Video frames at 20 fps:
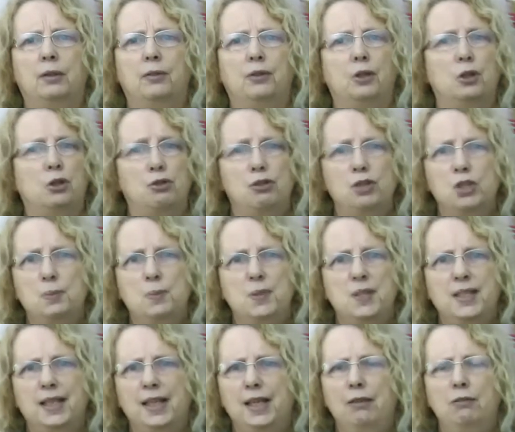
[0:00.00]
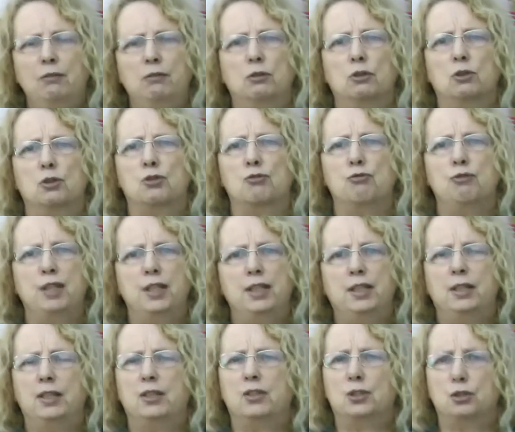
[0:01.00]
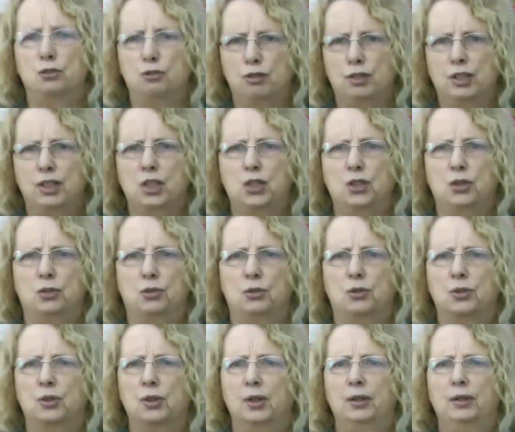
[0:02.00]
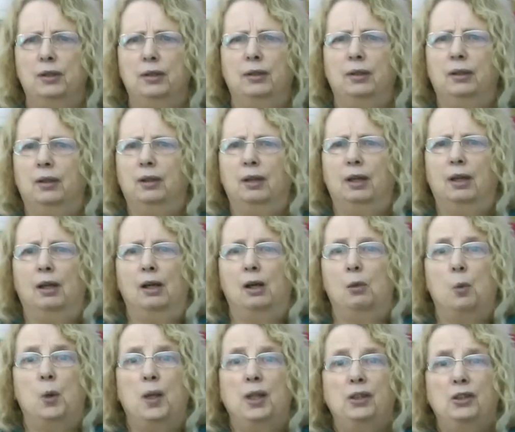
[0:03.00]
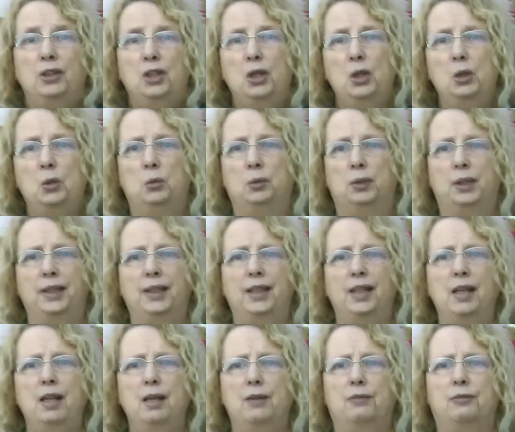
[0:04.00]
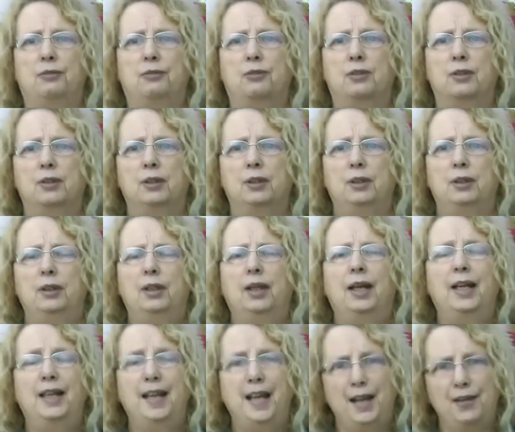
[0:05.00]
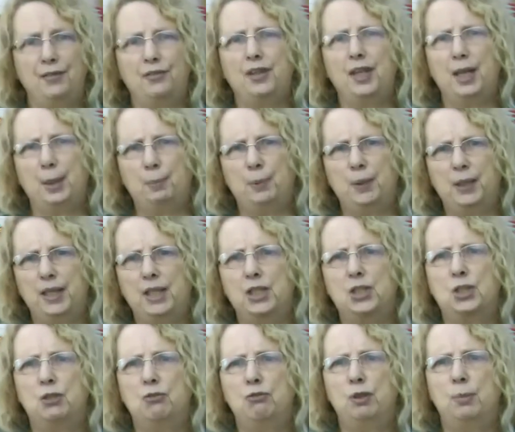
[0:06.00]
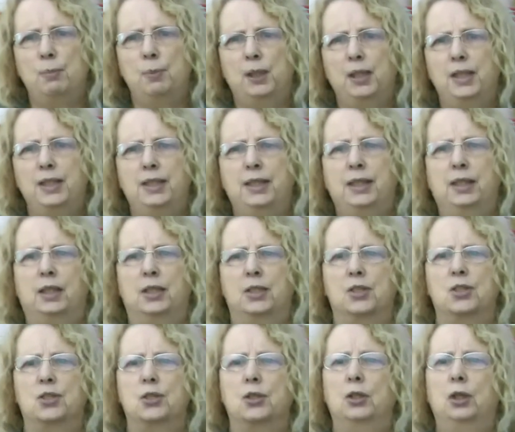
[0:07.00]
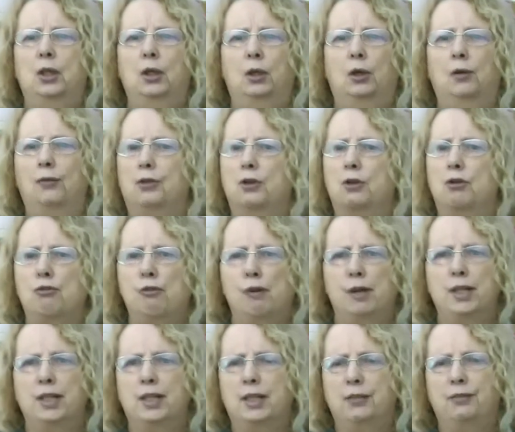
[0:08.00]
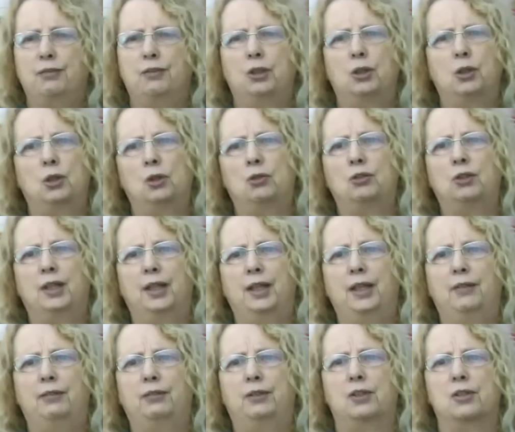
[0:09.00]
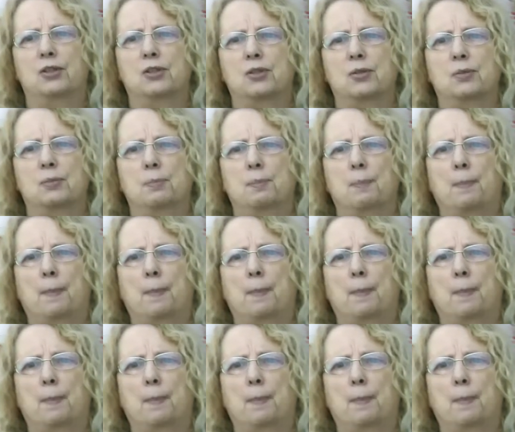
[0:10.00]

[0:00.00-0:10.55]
The Christmas carols, readings and traditions are well known and loved, and have their place in reminding us of the great gift that God gave us.